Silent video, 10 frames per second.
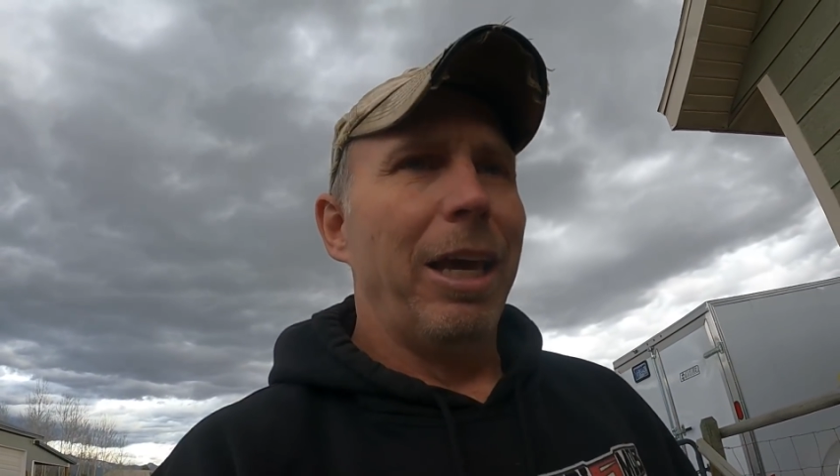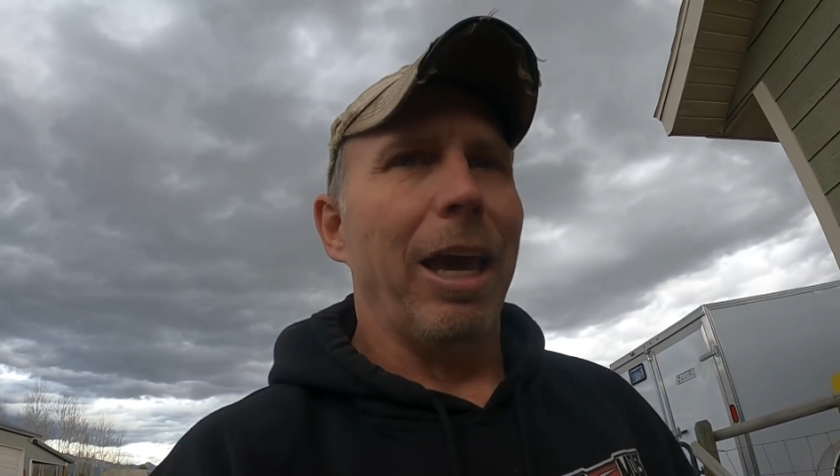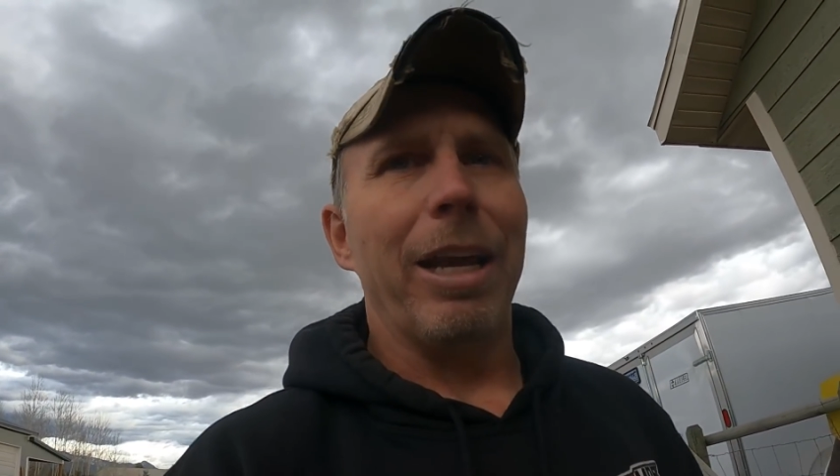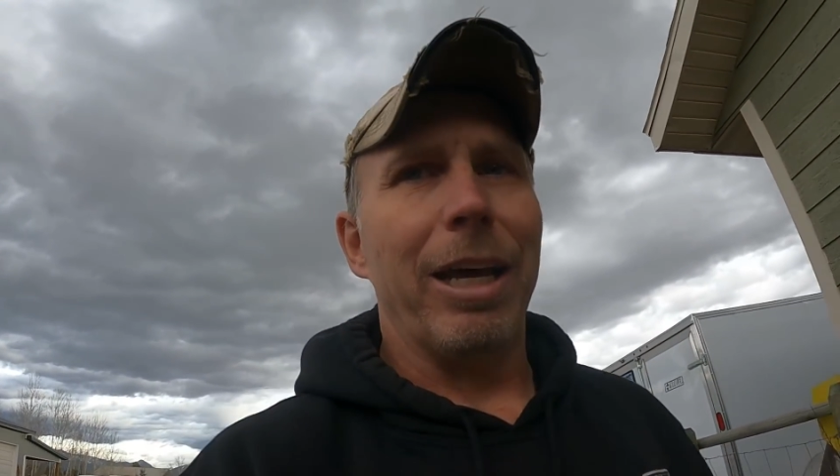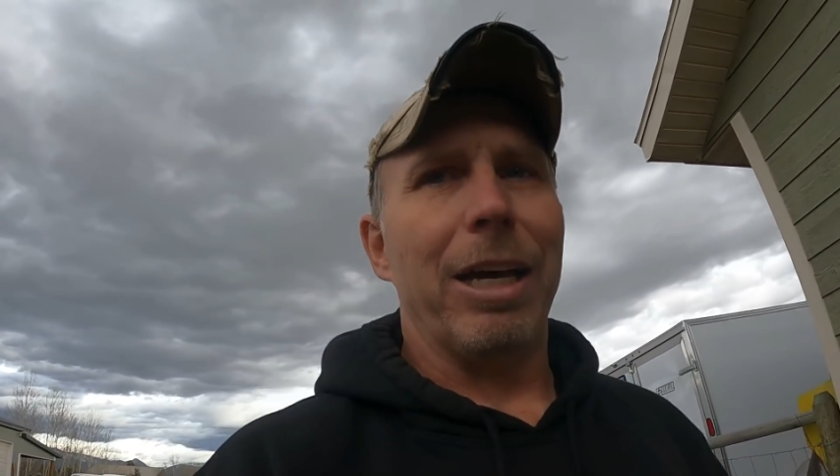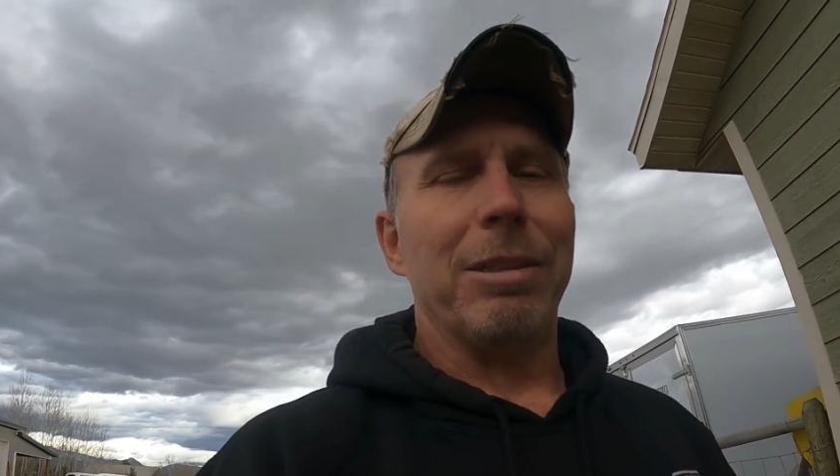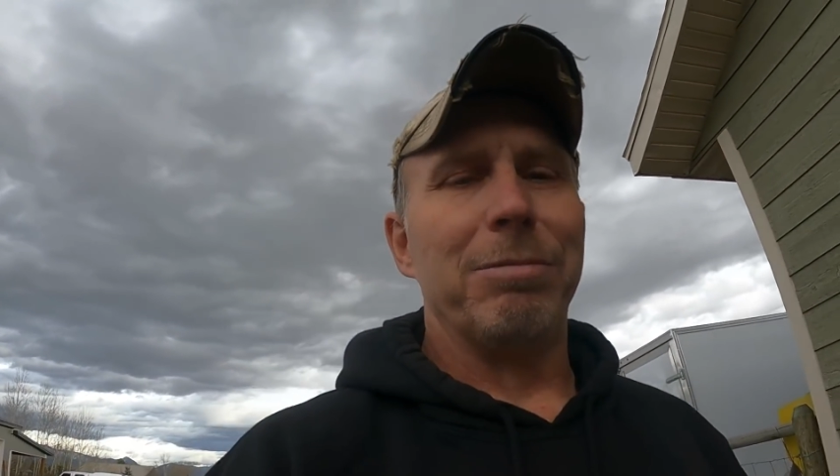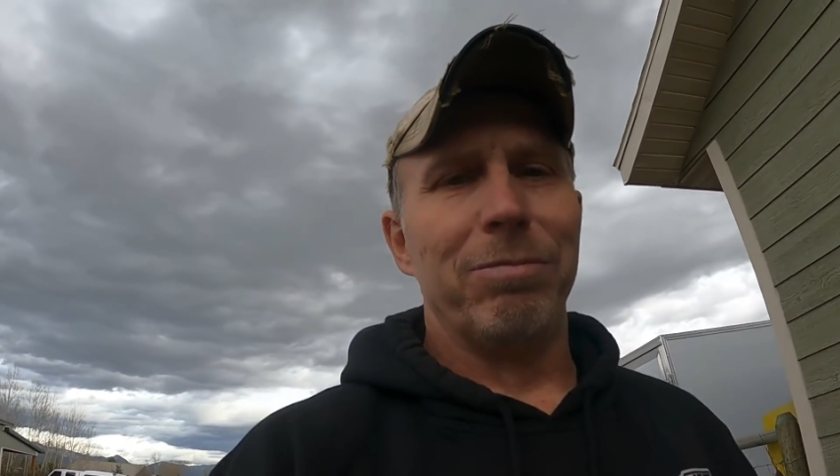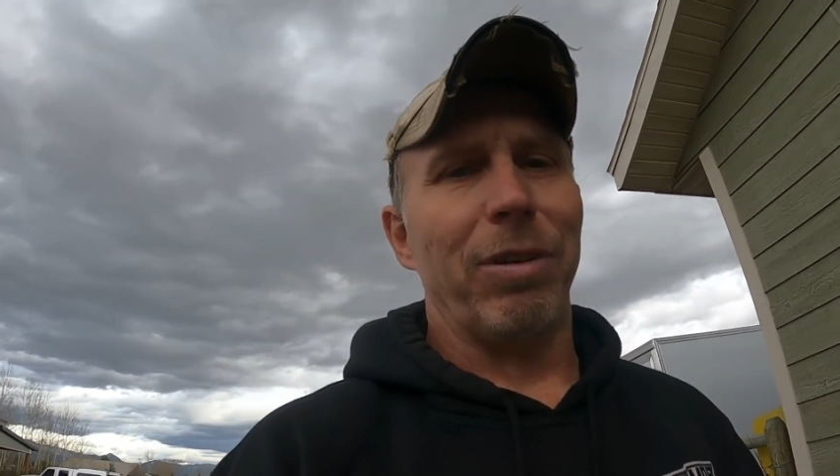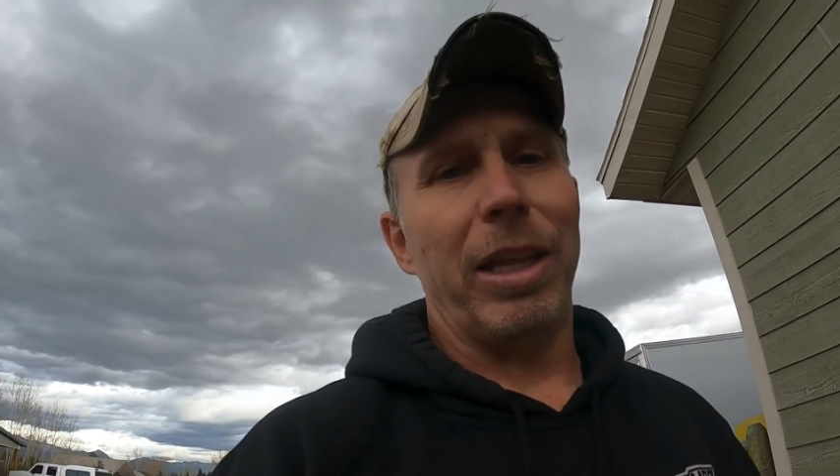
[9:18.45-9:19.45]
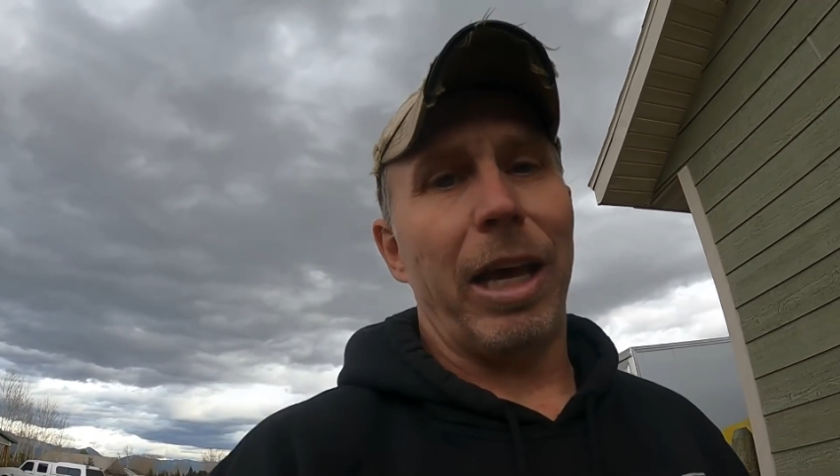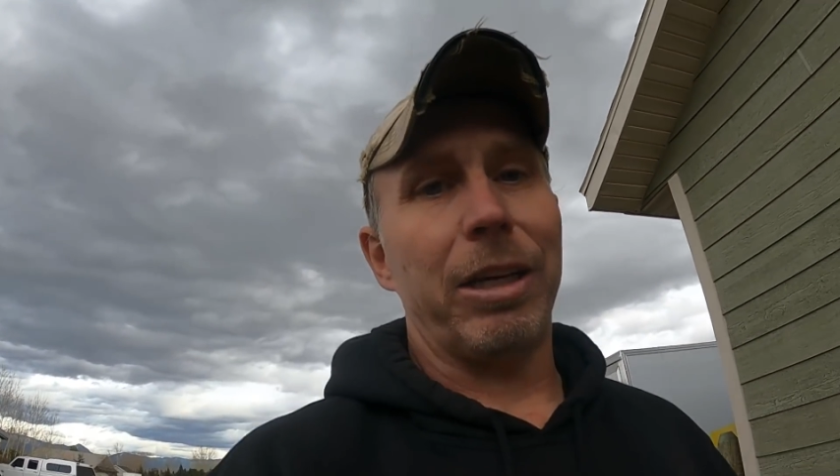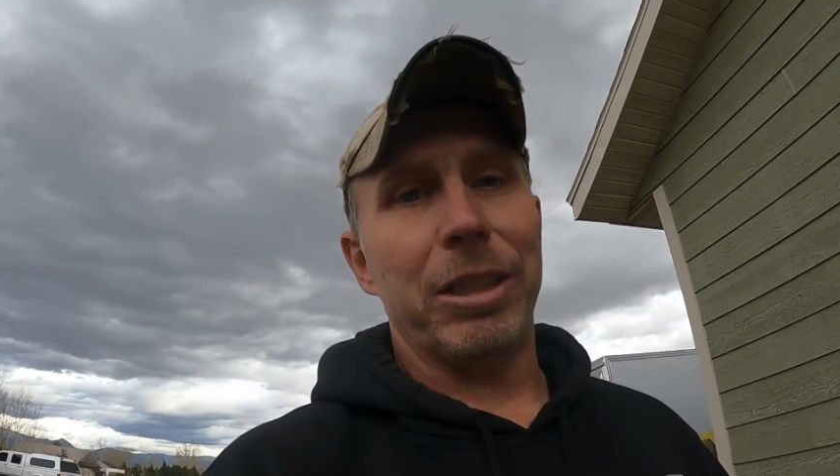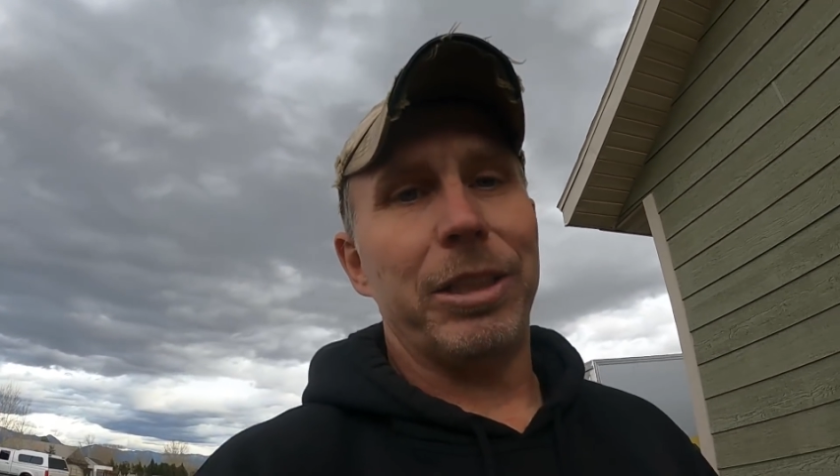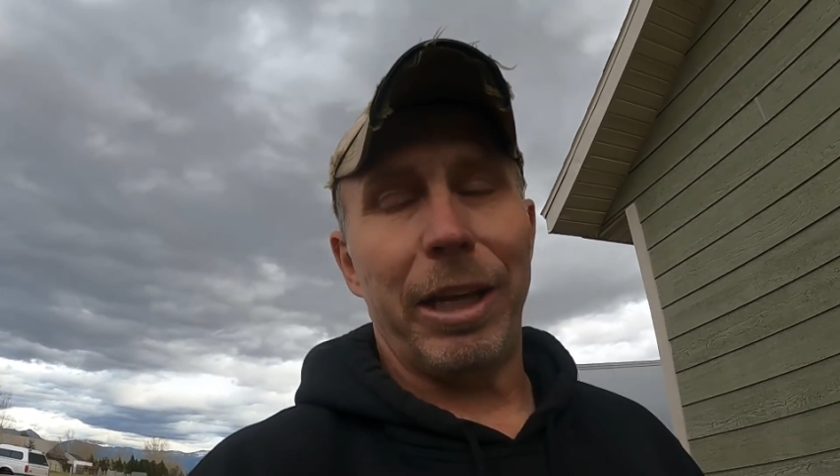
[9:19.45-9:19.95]
And finally I
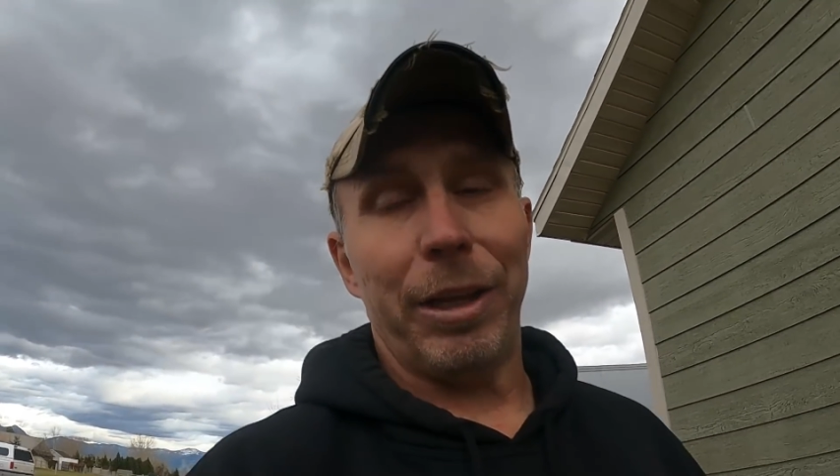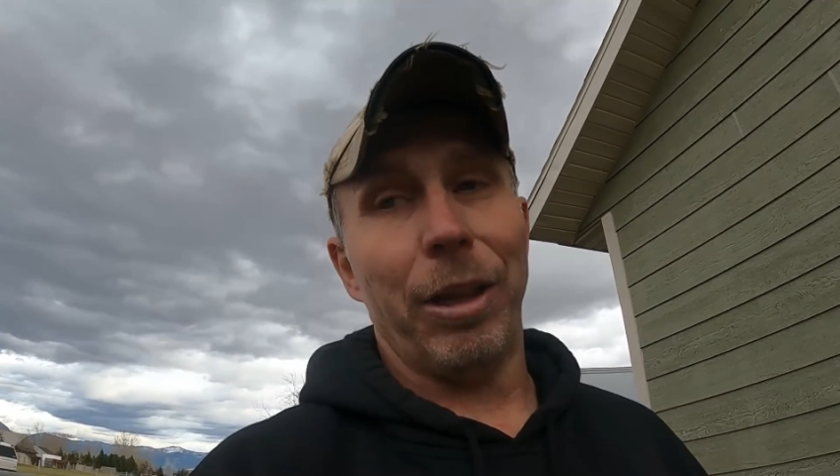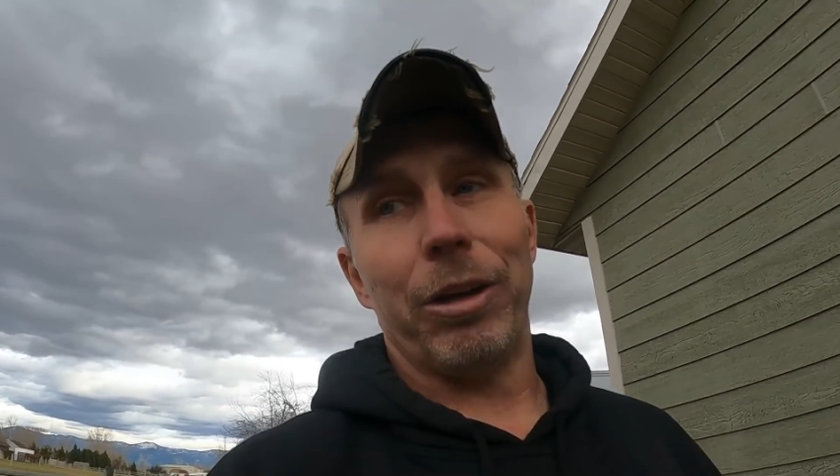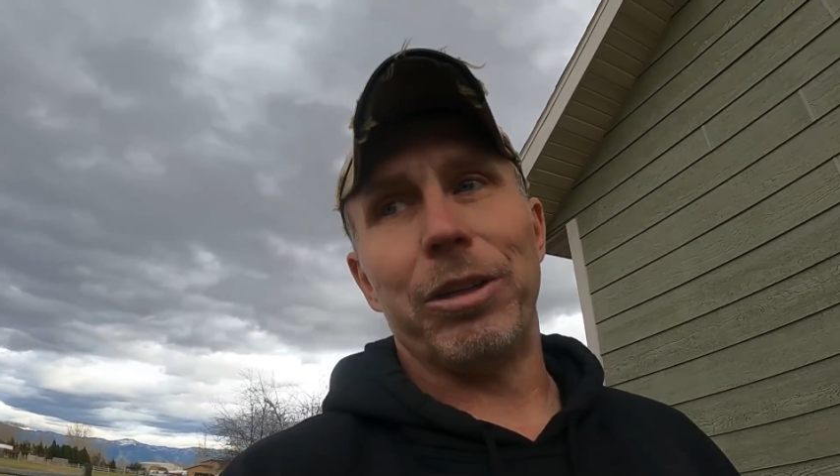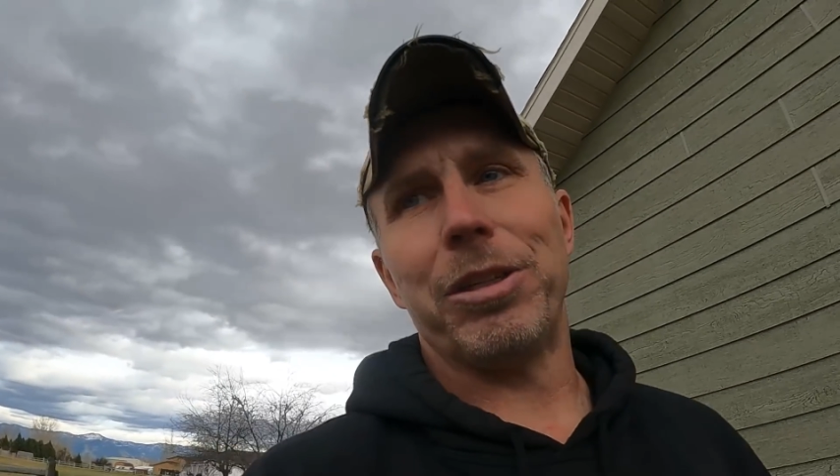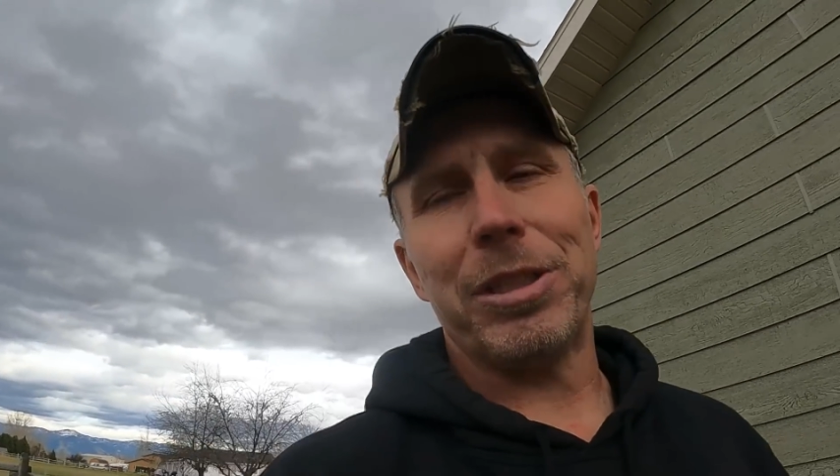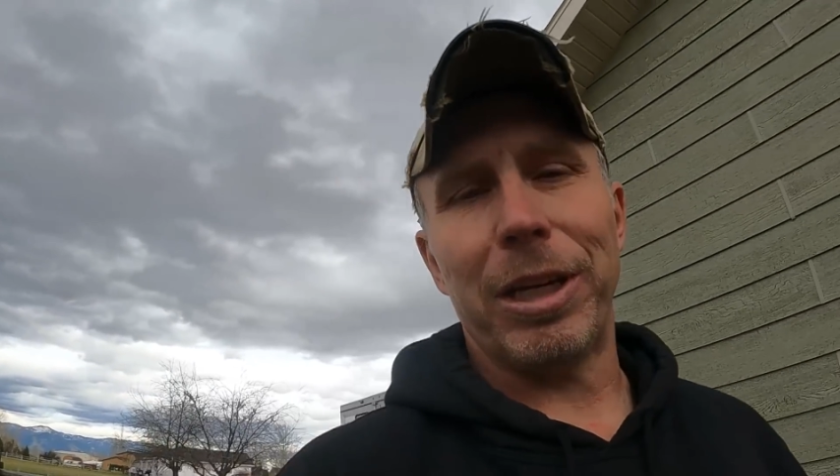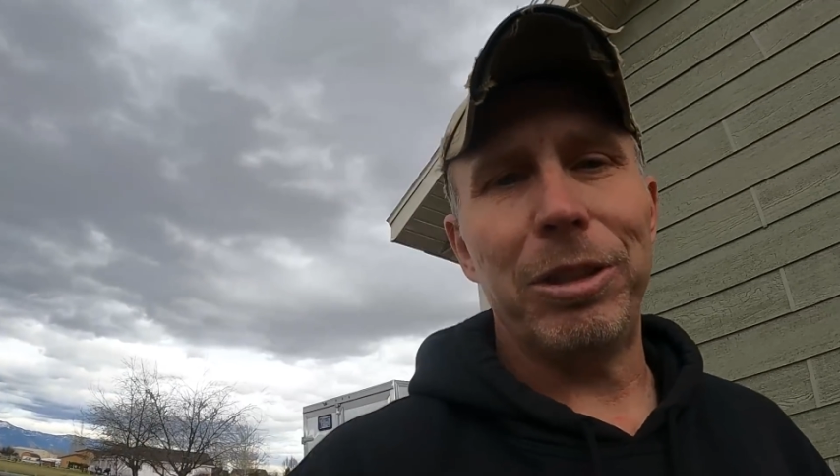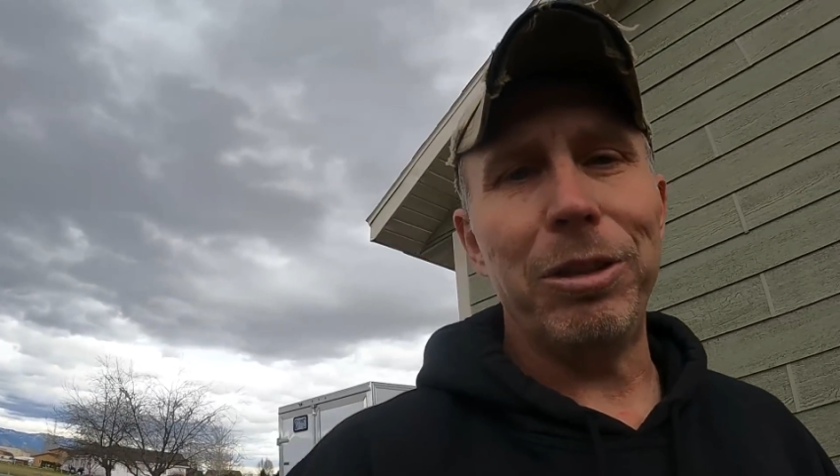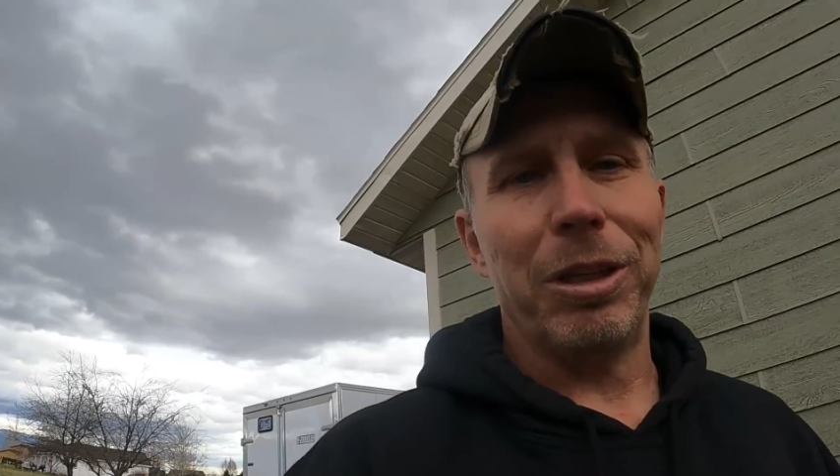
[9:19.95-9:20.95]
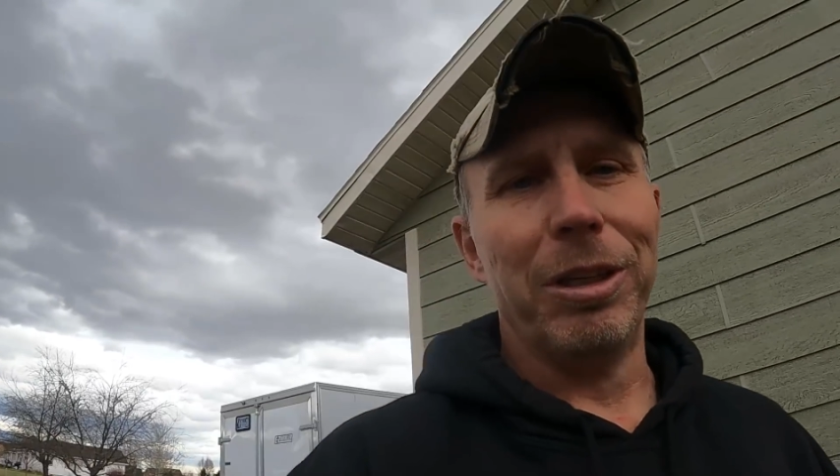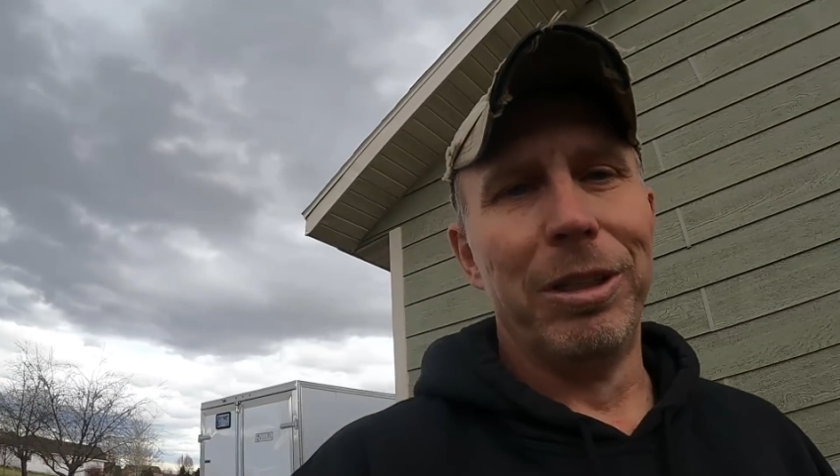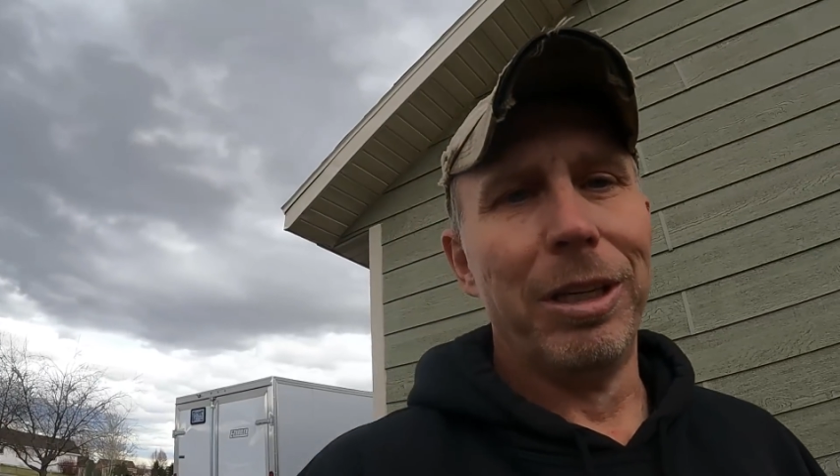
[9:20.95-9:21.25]
couldn't take it any longer. So I was like, dude,